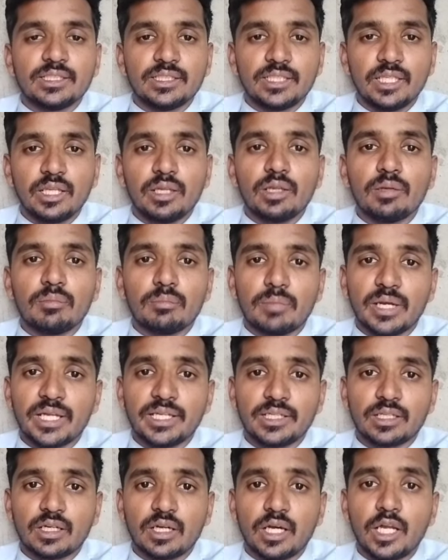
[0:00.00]
they
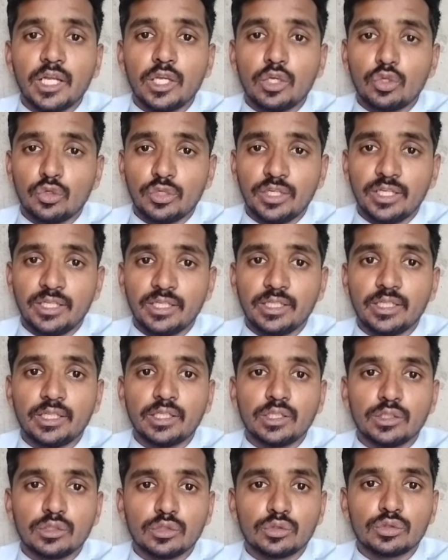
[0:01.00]
might
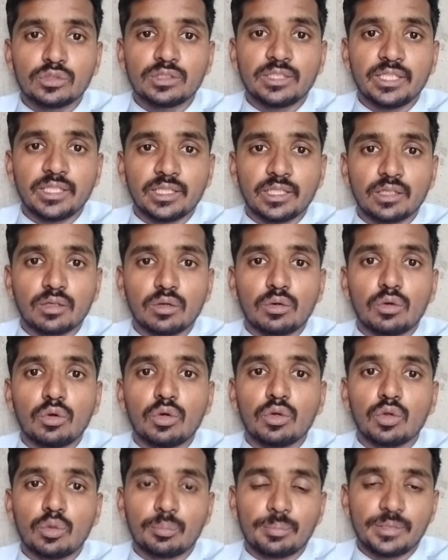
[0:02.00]
unknowingly use their
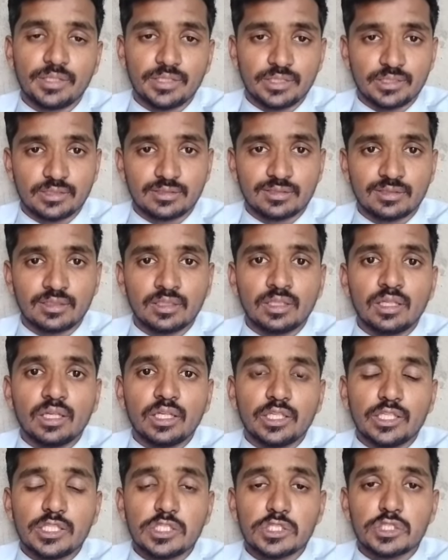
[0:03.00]
own opinions
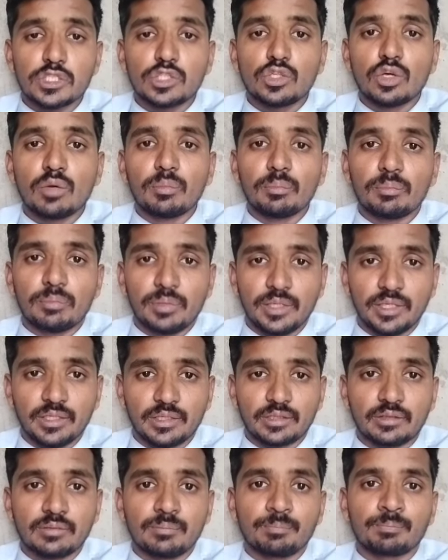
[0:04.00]
instead of
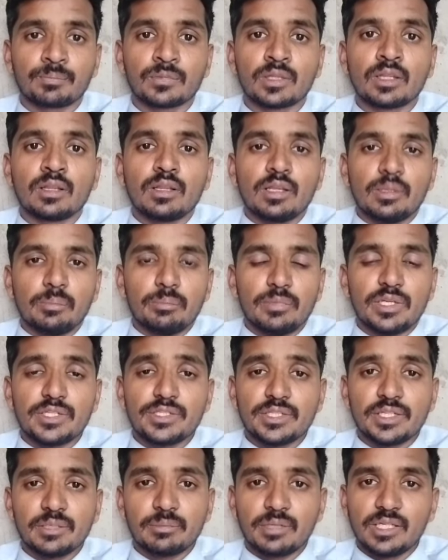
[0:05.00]
fair
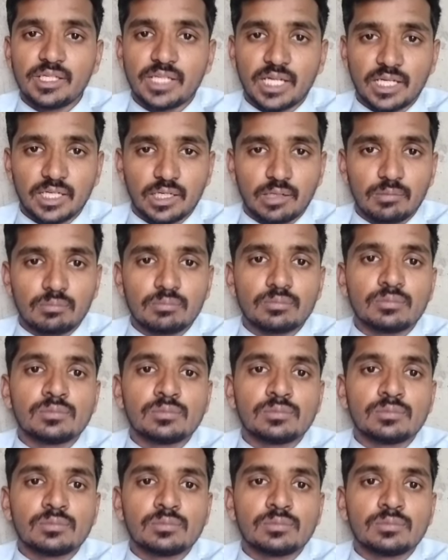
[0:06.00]
measurable data.